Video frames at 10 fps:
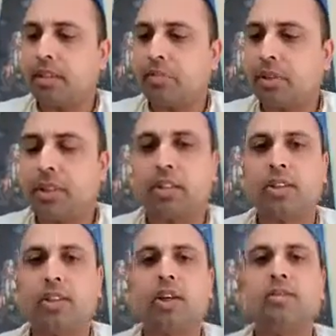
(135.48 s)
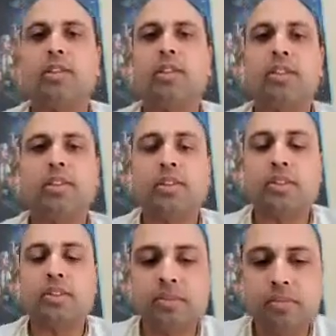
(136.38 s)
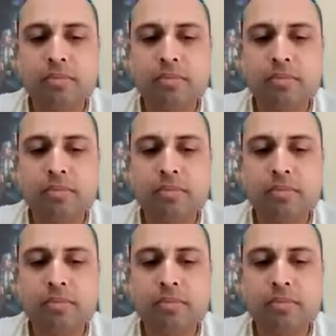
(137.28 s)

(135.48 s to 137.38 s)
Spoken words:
particular conversation